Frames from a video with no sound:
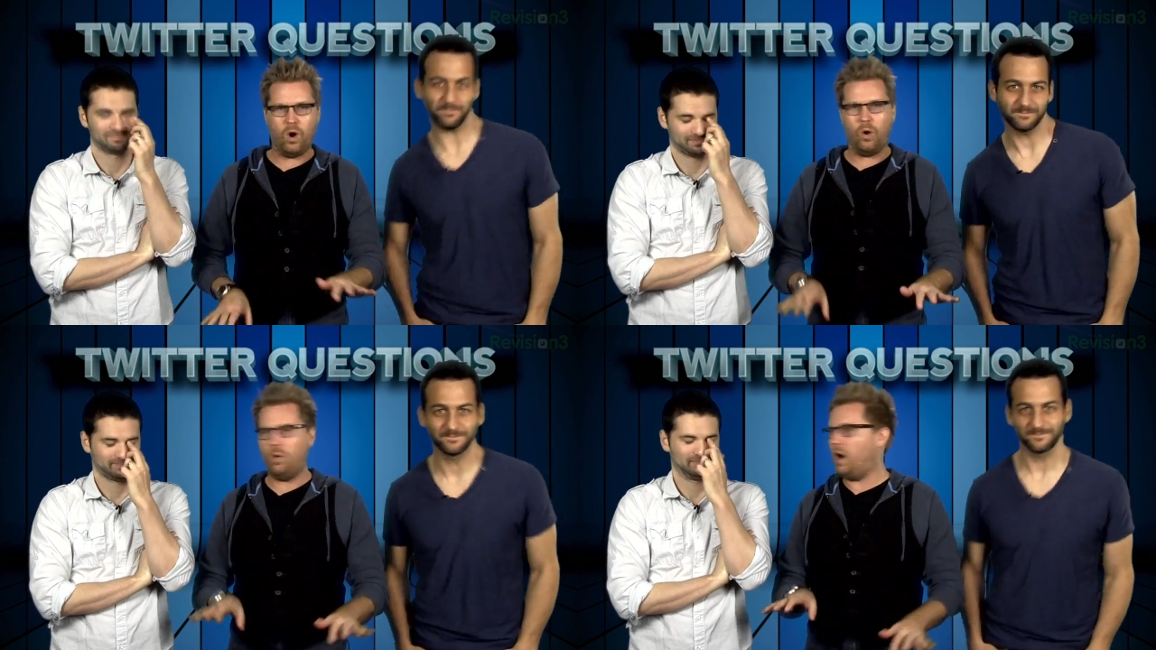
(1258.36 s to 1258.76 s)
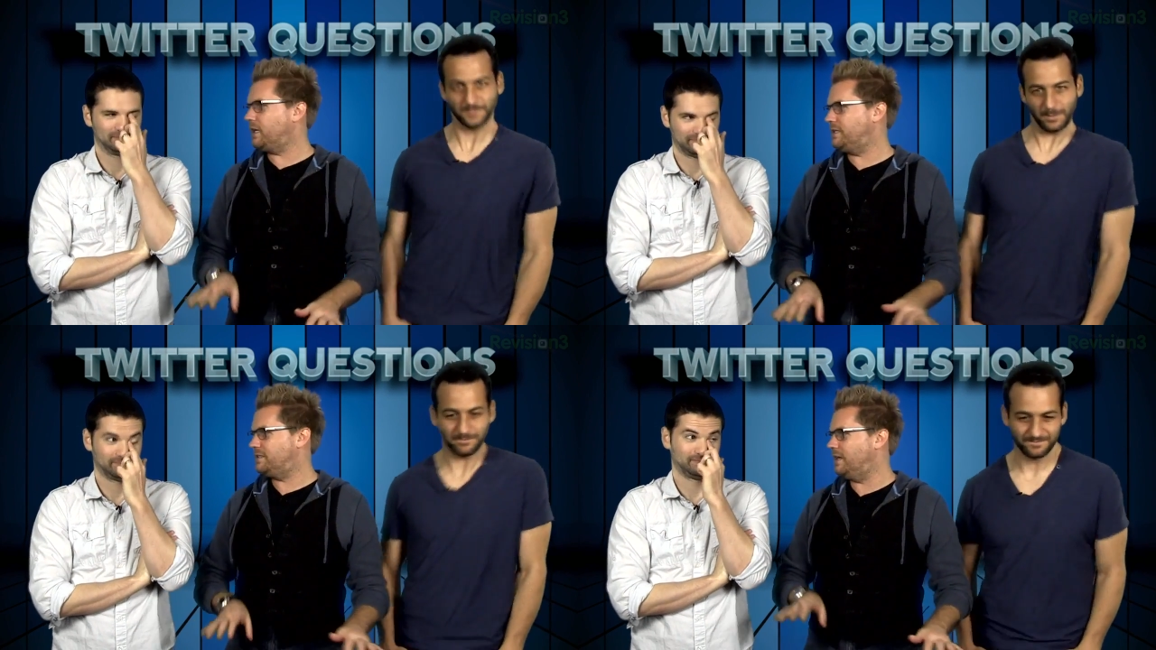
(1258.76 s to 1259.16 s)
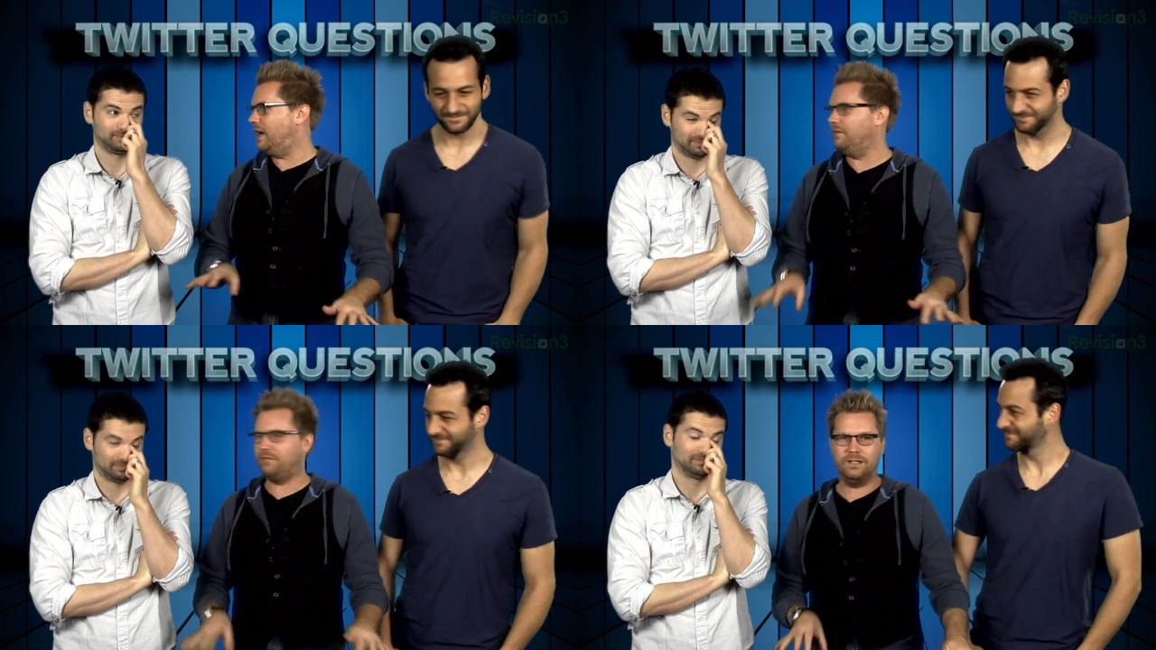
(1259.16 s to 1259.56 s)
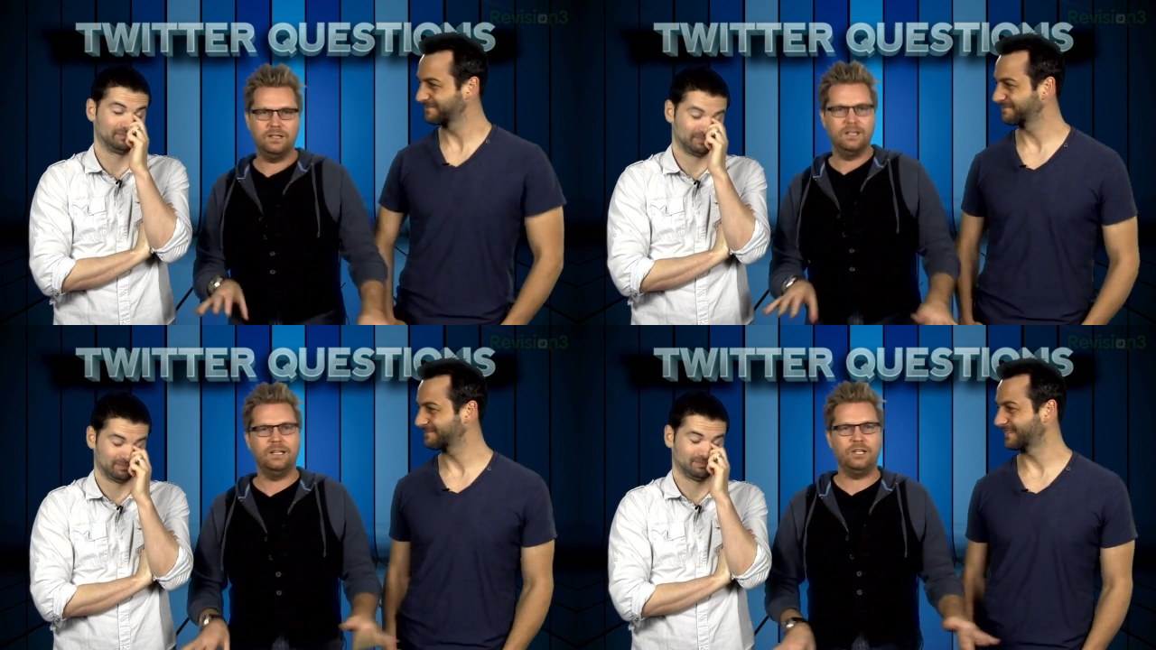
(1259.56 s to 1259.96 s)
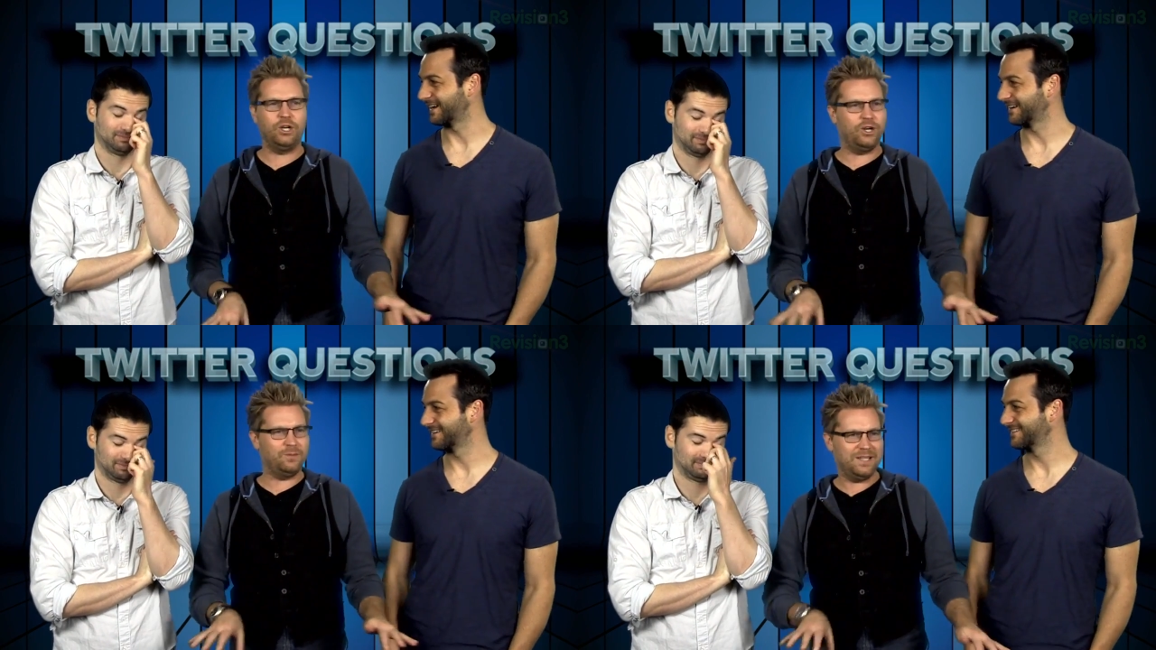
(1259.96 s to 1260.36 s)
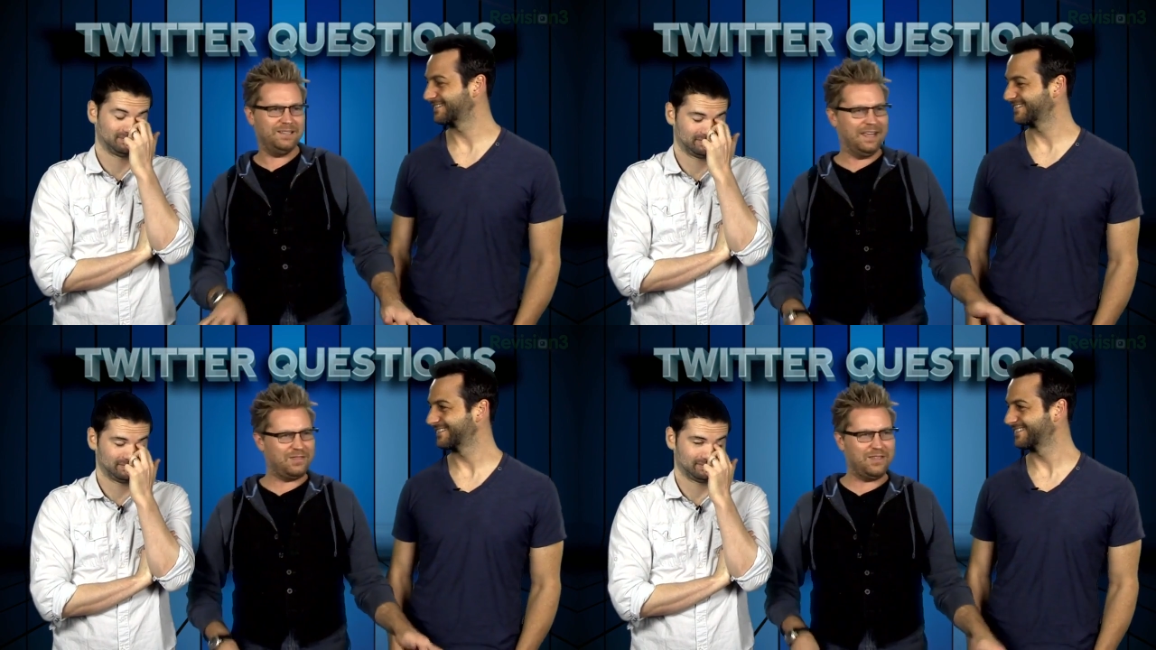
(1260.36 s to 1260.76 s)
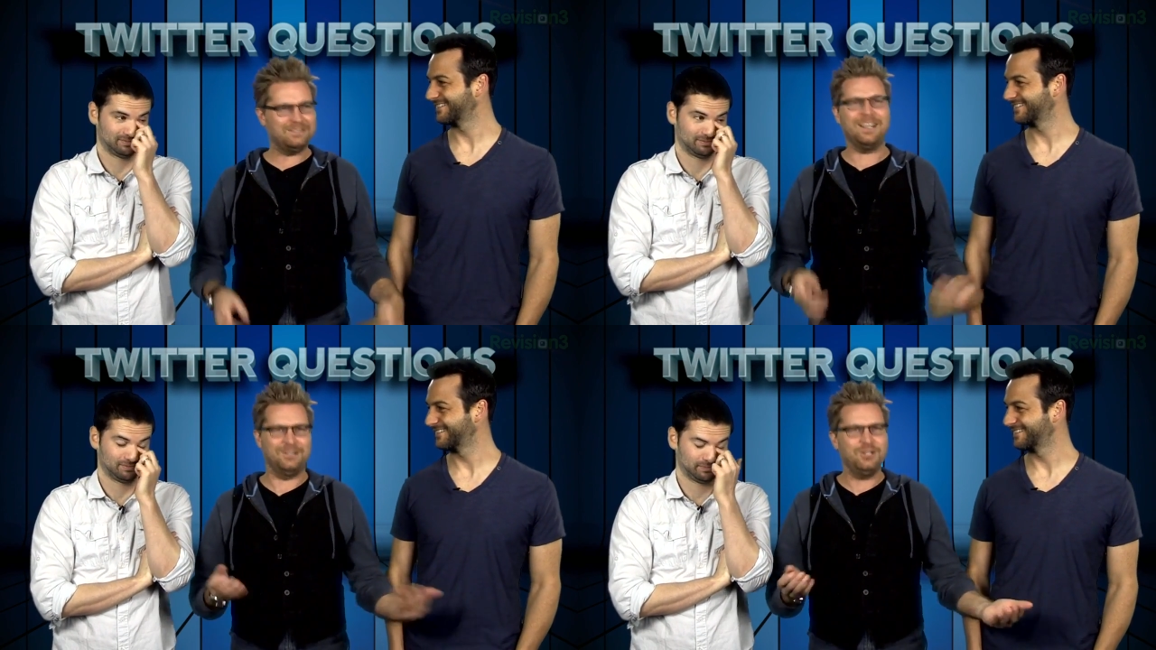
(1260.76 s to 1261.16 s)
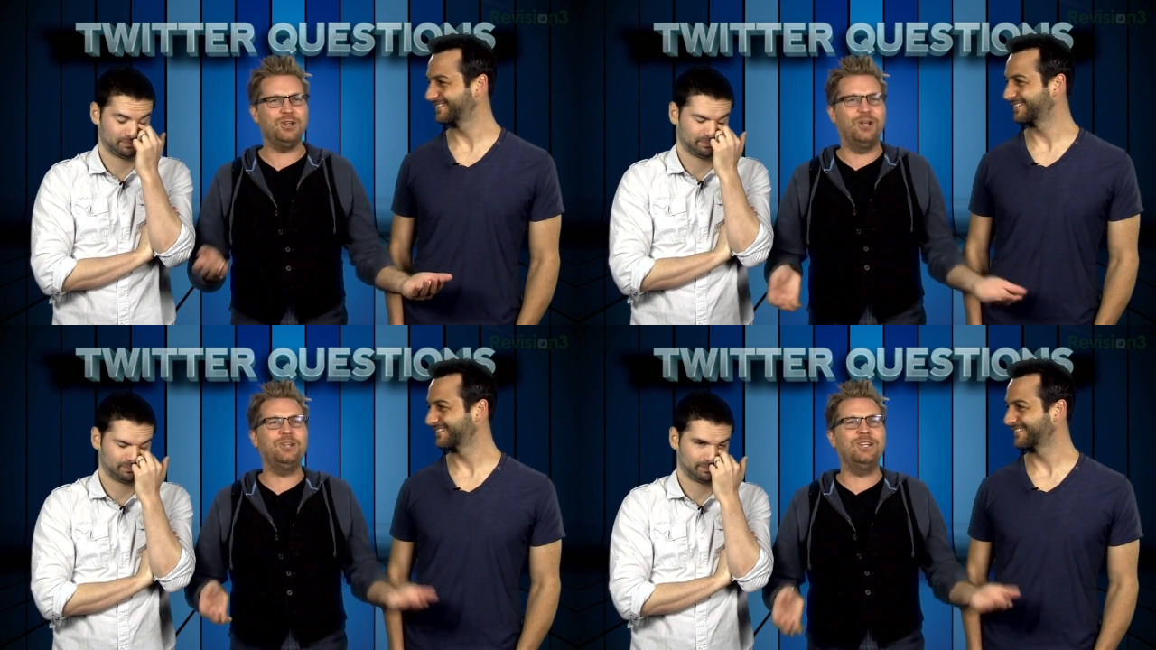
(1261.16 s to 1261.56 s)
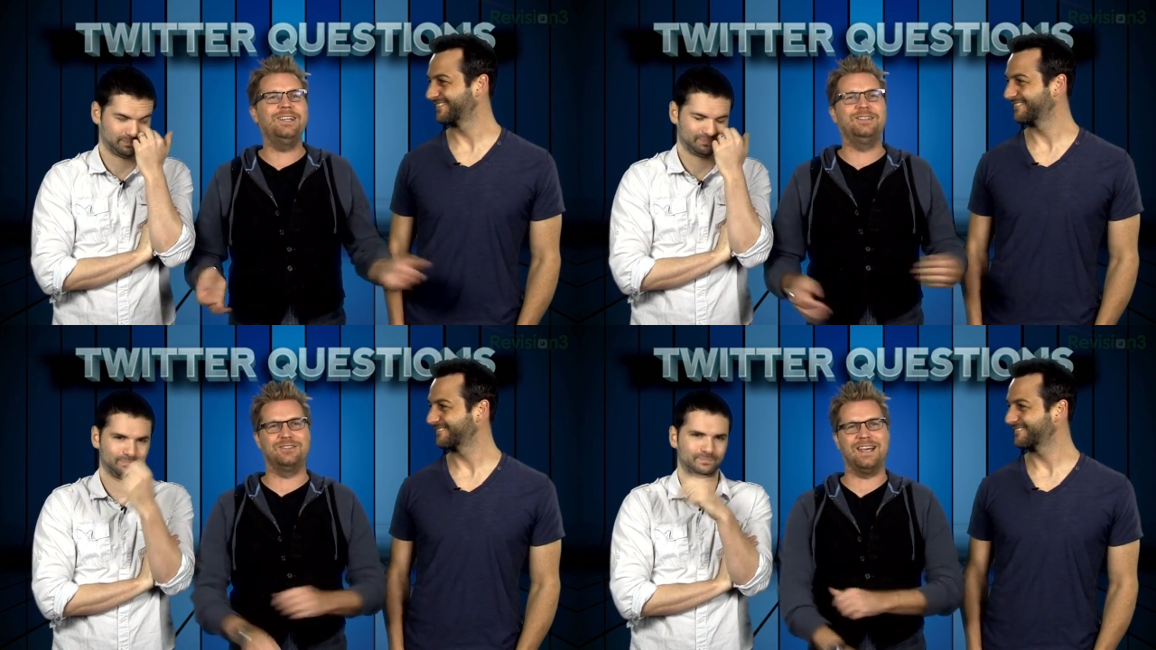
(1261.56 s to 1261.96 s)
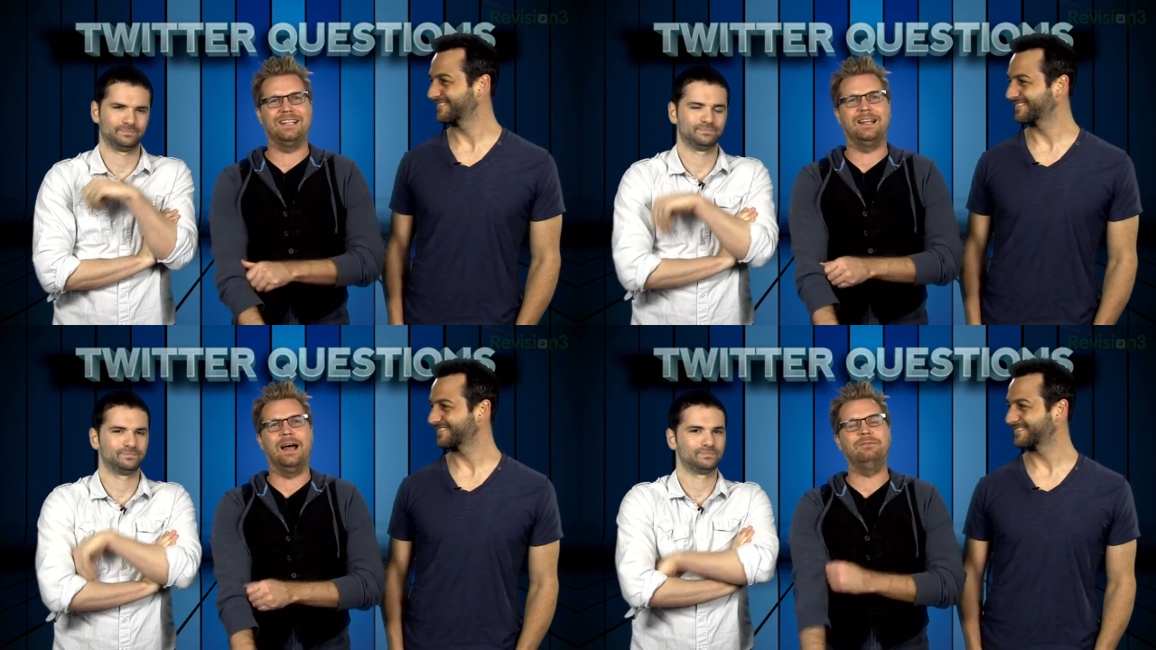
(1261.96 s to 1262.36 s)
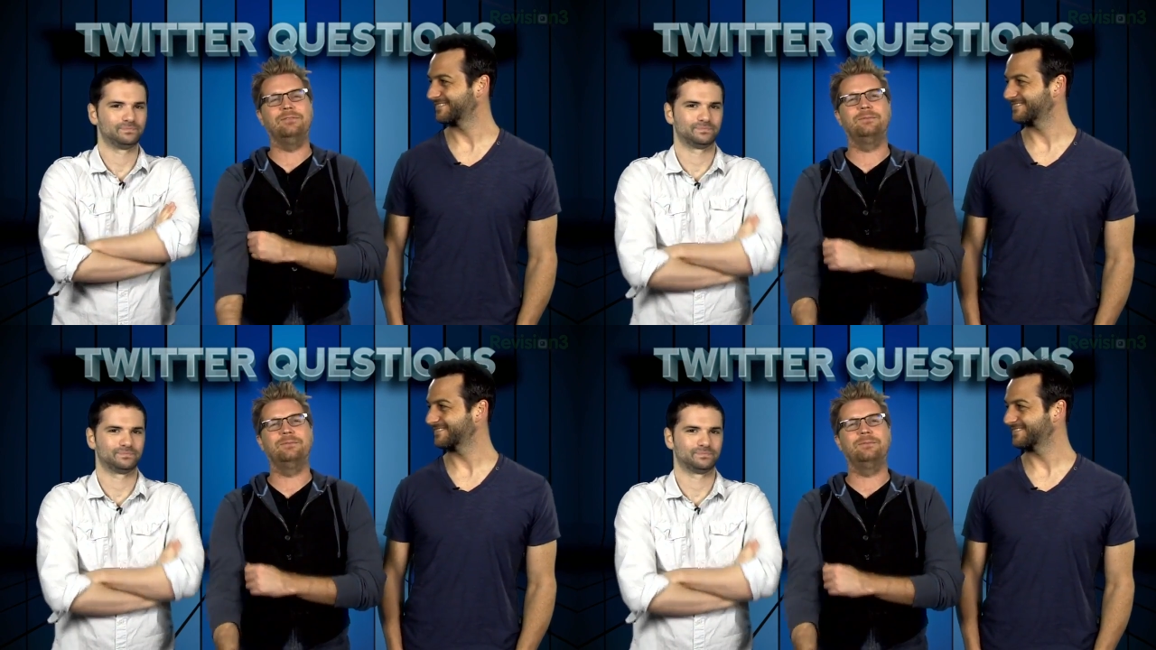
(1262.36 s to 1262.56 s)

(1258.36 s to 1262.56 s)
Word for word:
Speaker 1: wall walky stuff and you yeah. know what I mean? Like things that you know you need in your daily life.